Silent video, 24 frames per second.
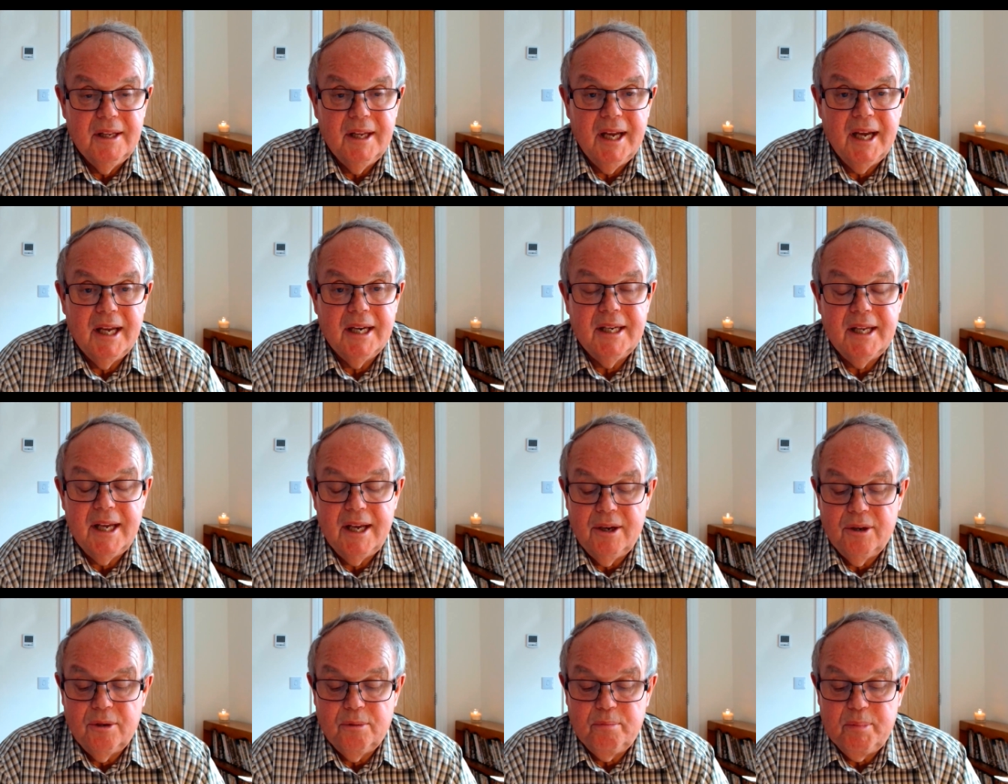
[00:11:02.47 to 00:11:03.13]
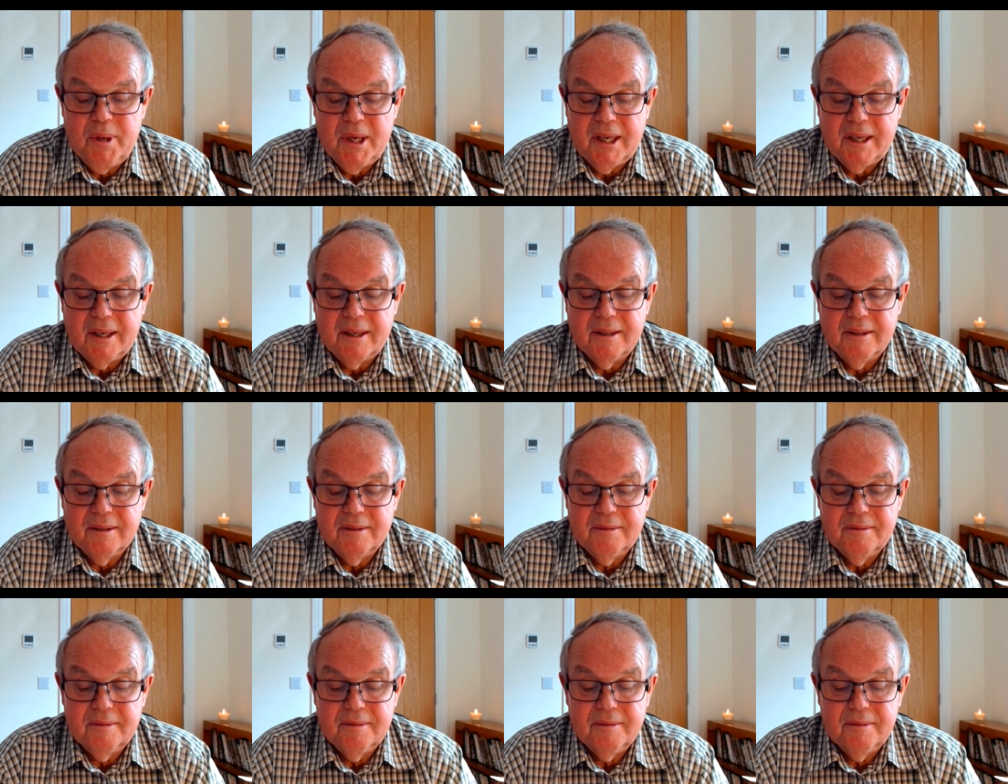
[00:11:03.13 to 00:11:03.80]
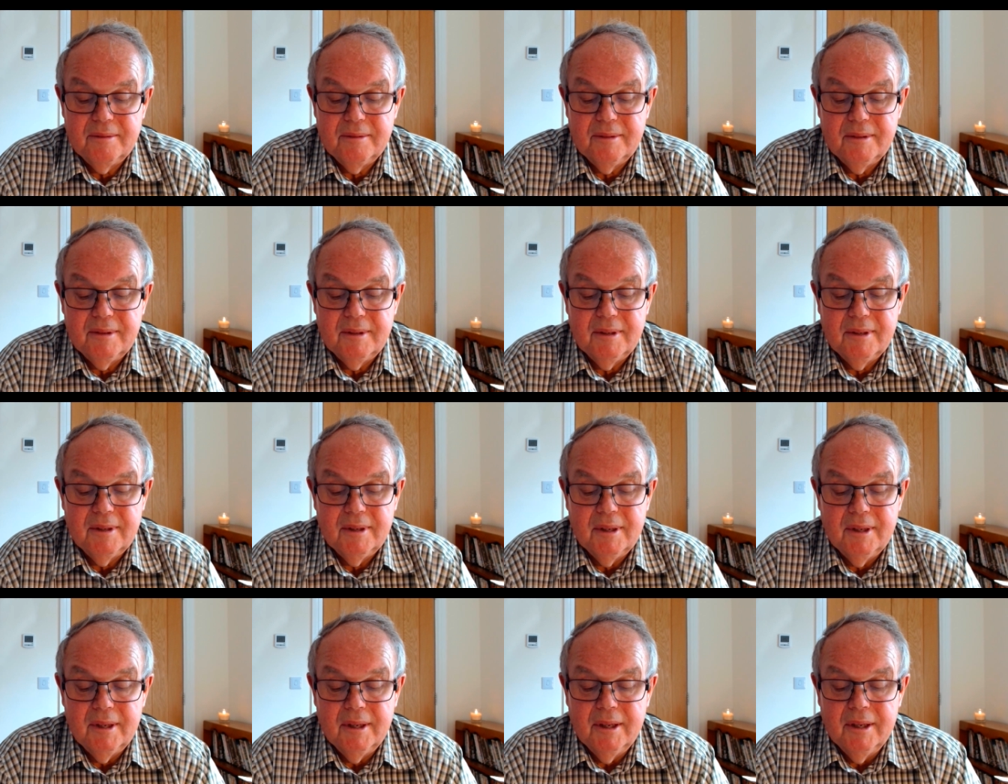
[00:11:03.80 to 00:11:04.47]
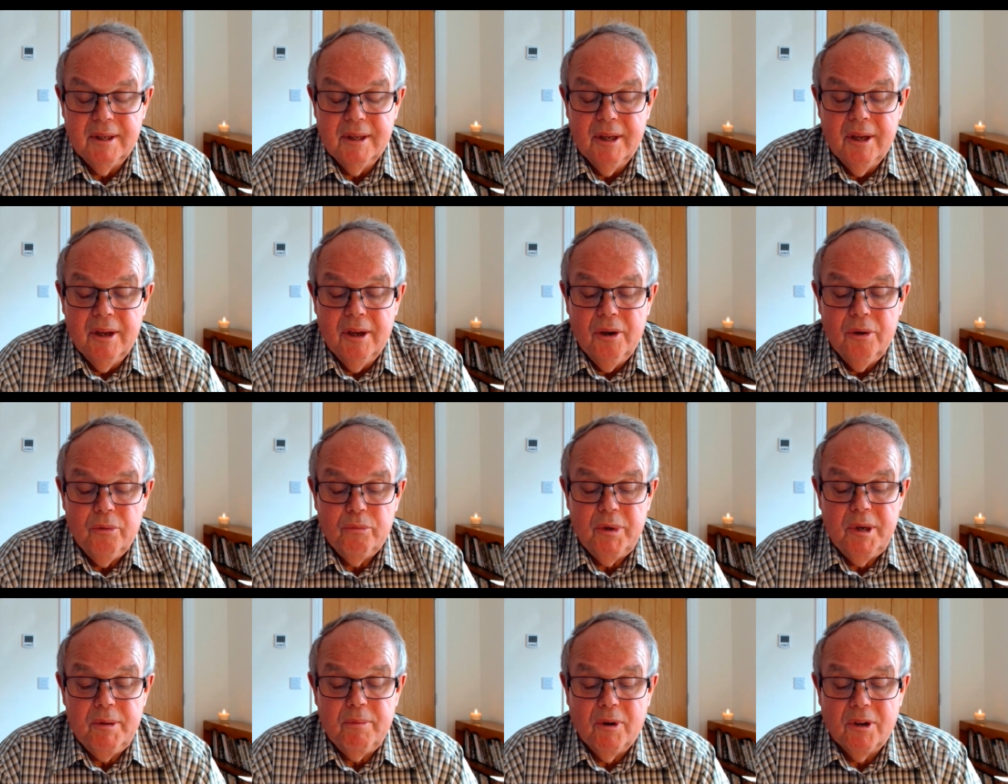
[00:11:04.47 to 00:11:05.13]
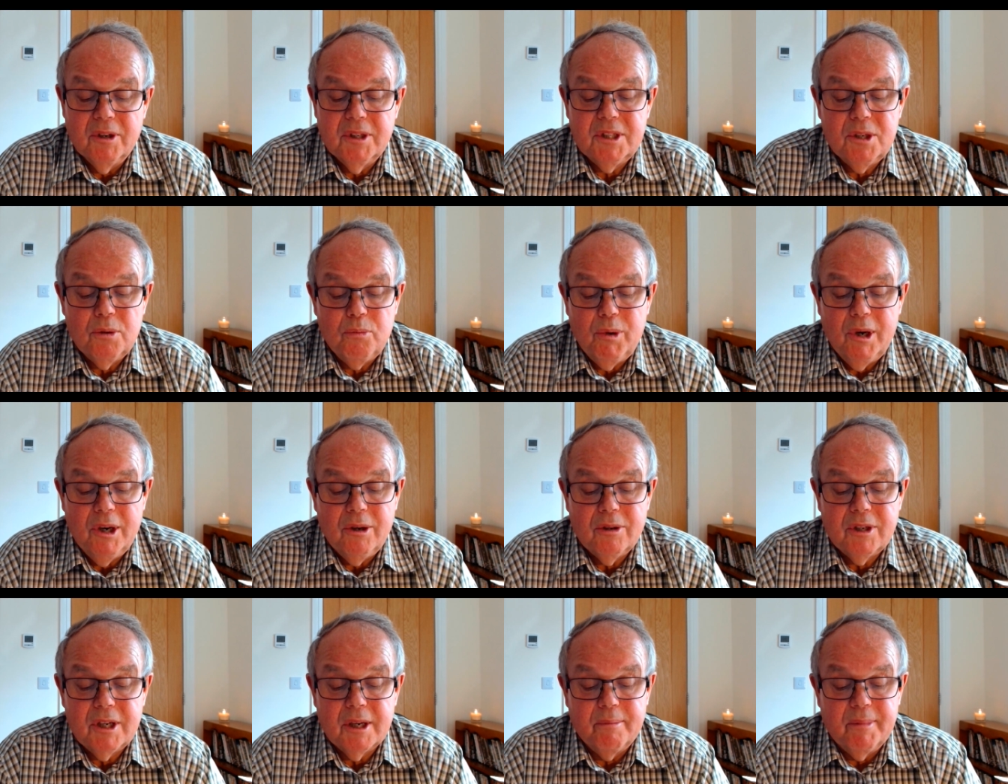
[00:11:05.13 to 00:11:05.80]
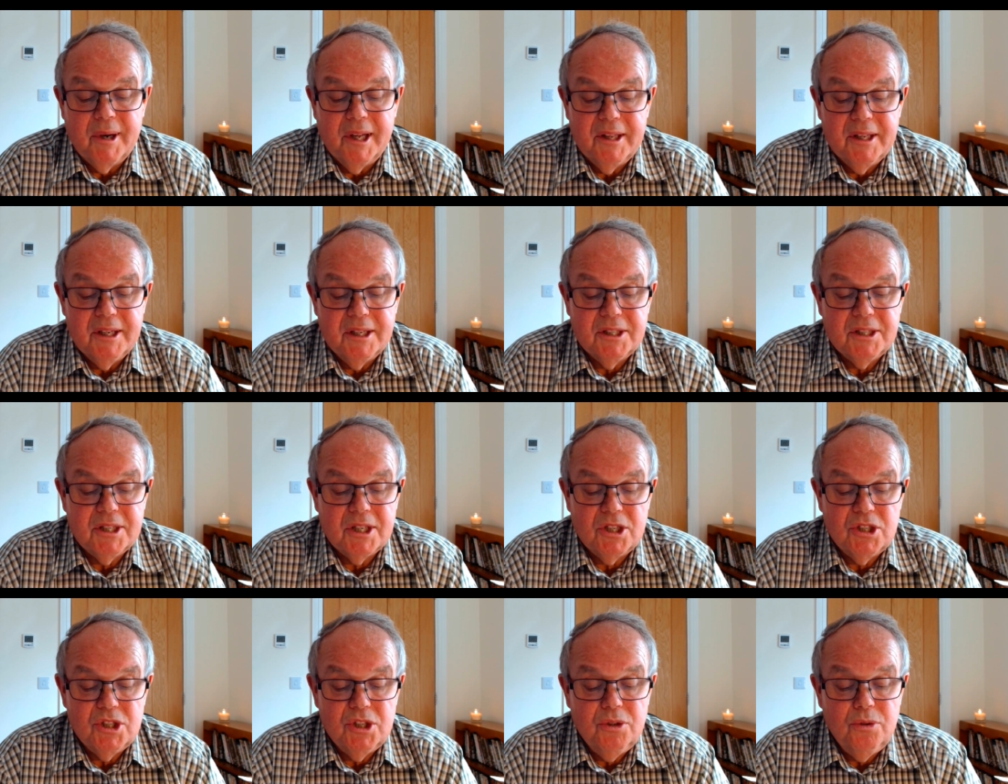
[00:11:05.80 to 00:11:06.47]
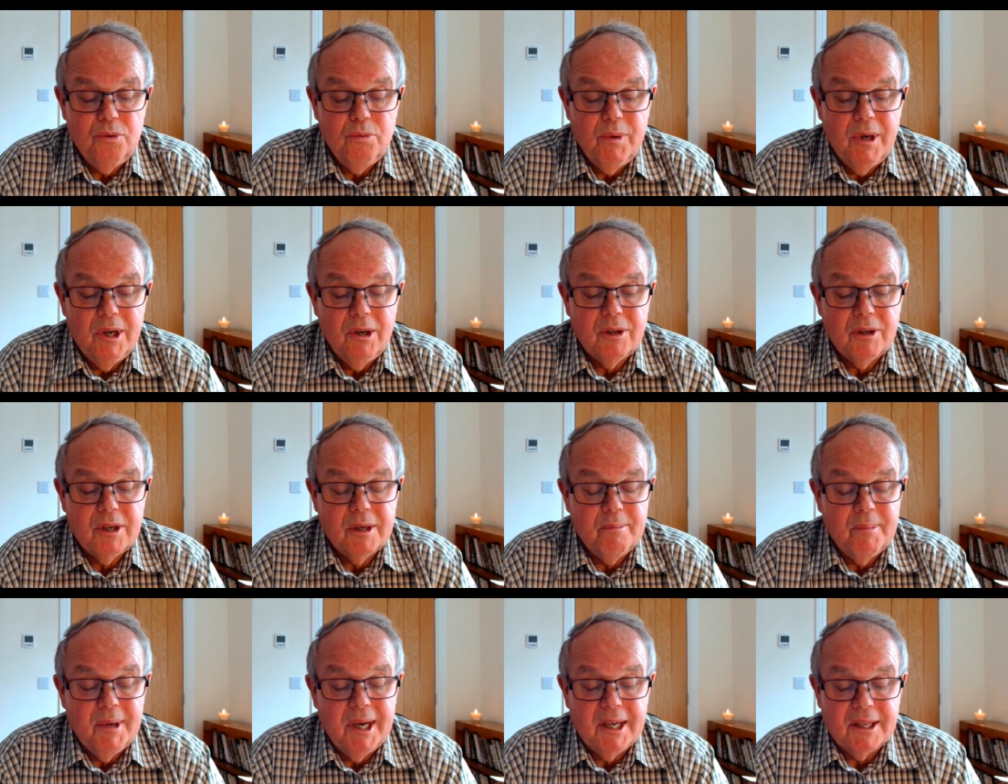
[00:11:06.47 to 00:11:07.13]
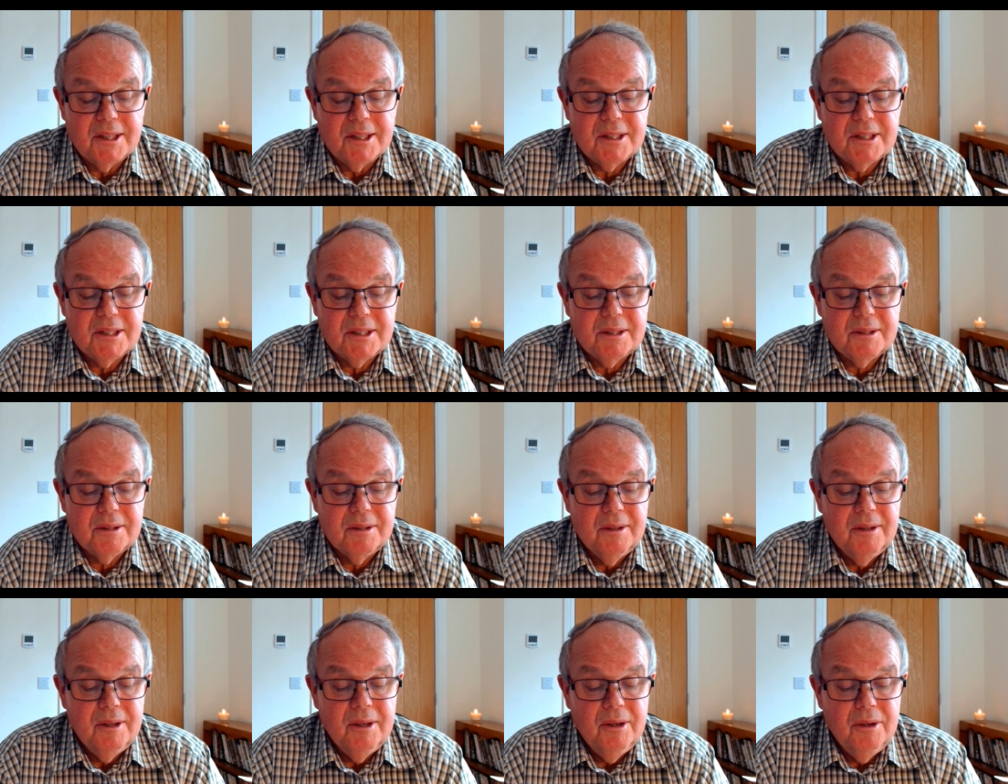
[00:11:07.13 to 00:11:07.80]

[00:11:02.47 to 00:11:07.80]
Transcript: and helping. We want to welcome others as you welcome us,